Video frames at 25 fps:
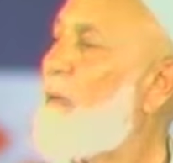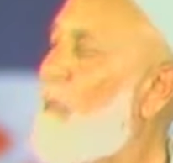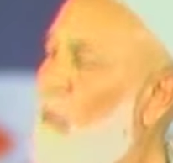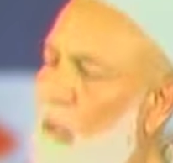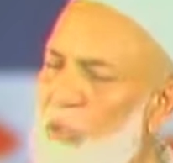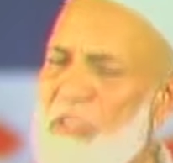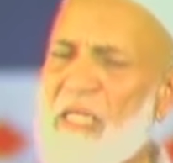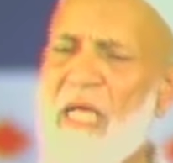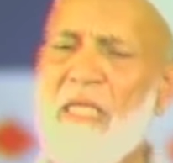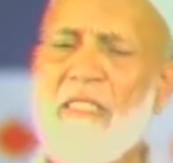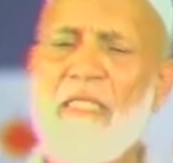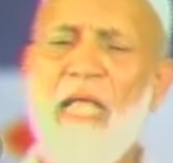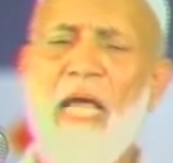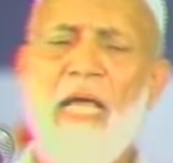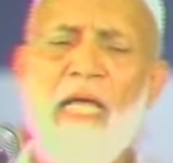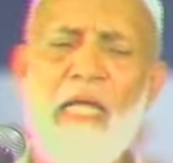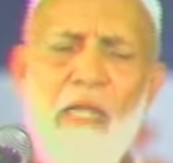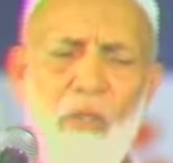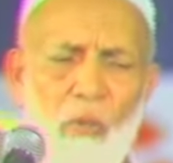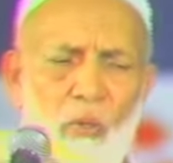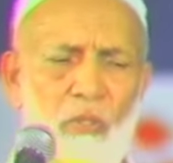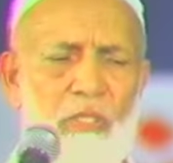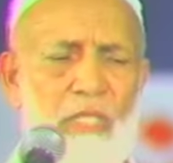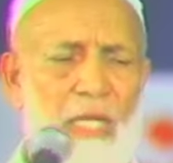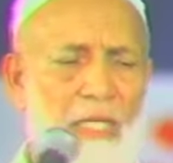Ho
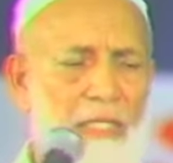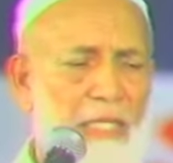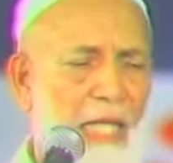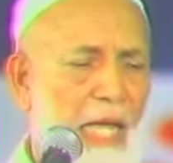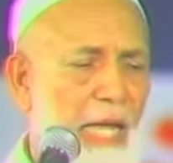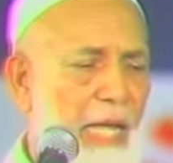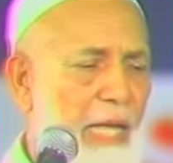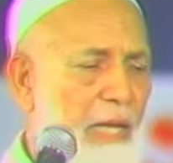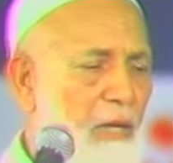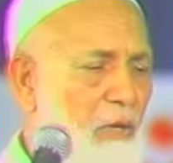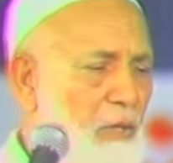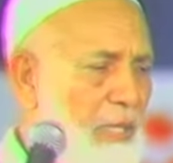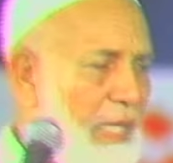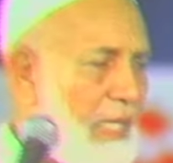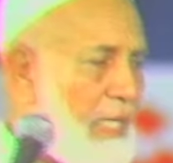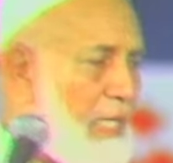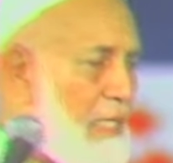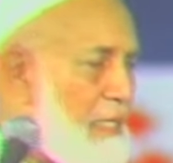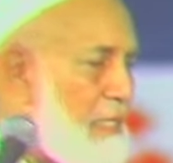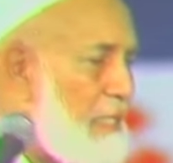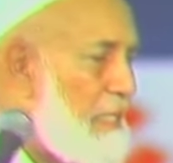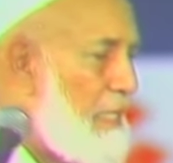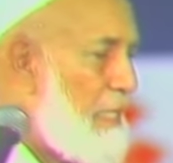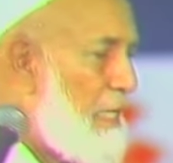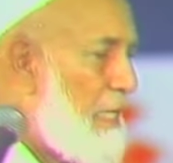sakta hai. Look at
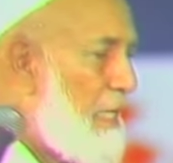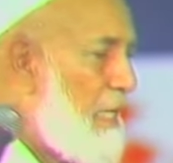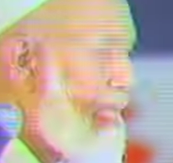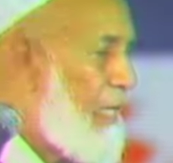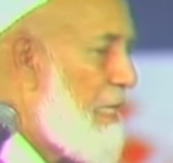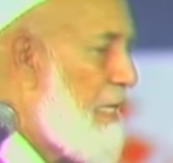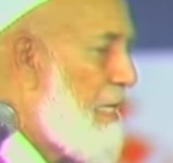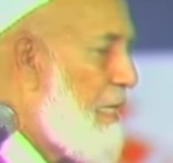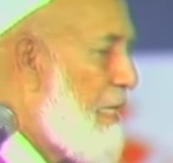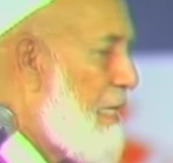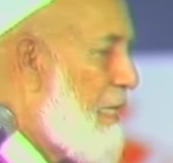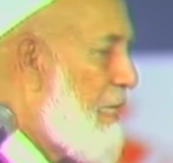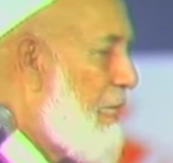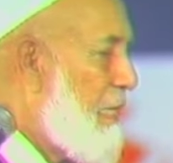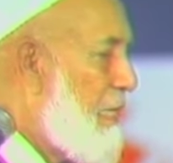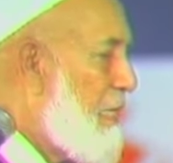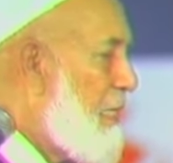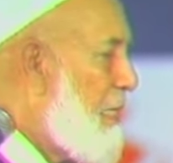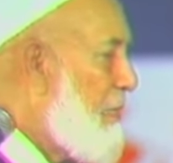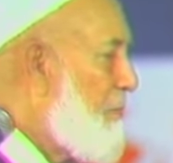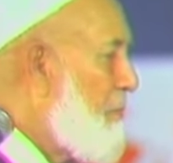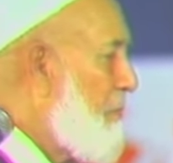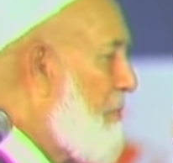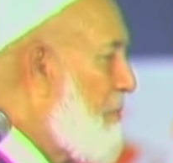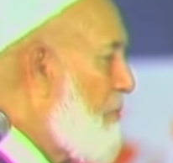
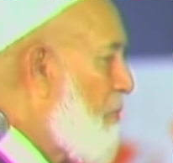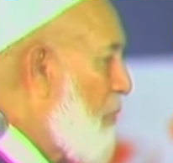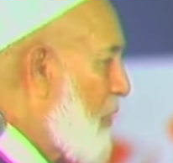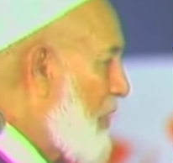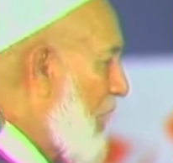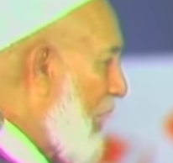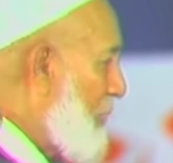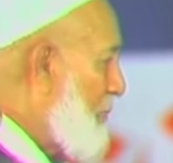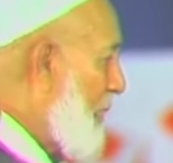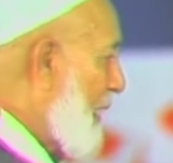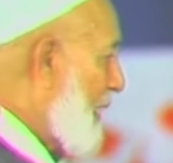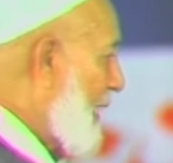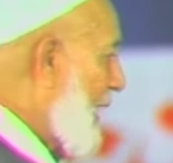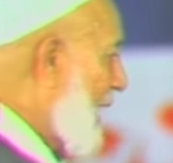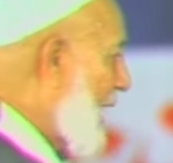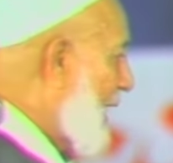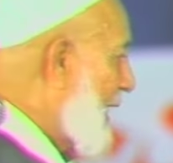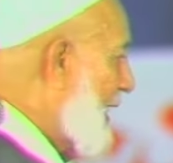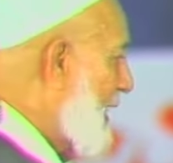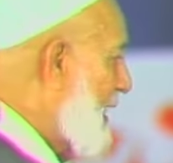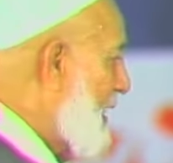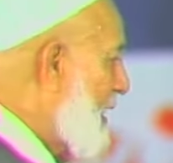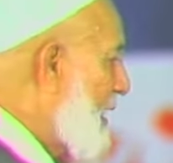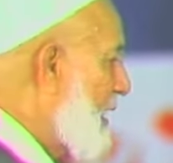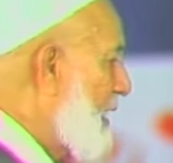this. Murtad ban
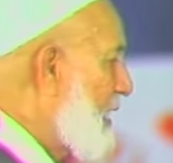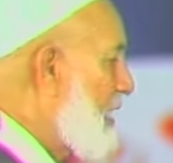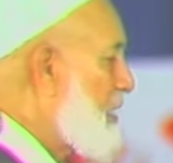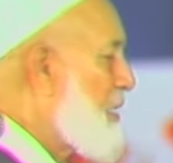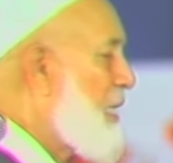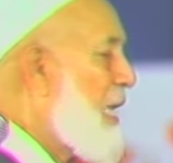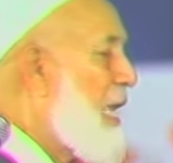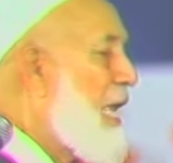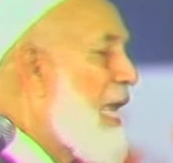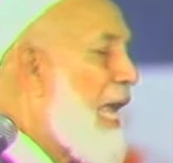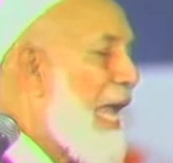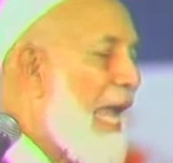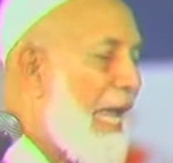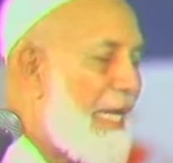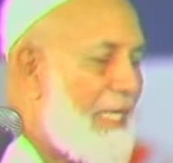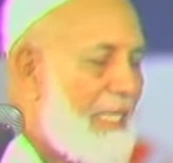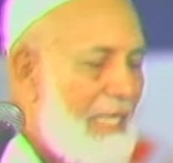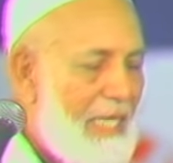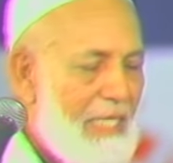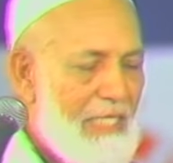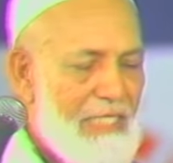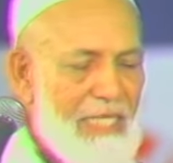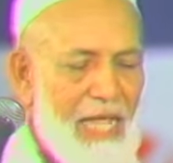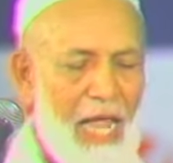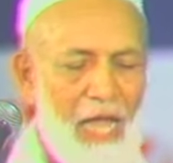gaya. And
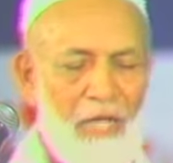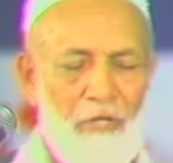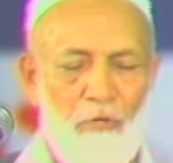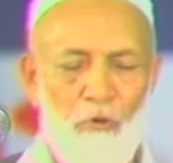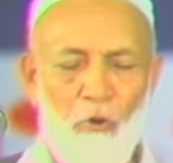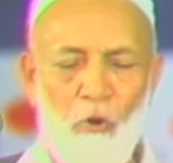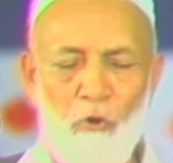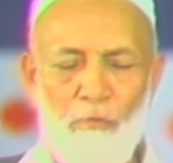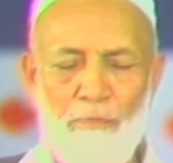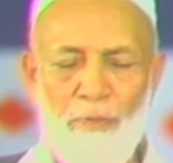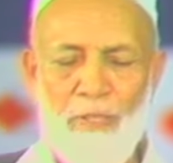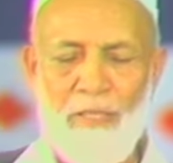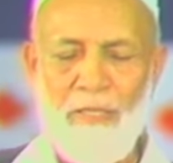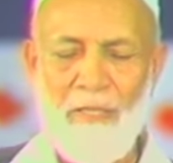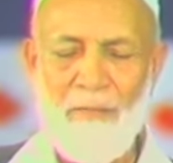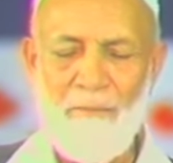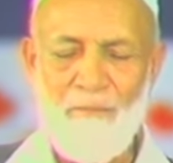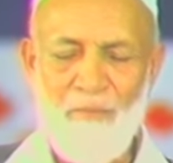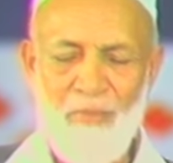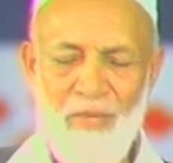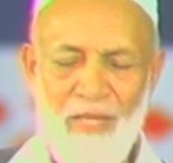inside you open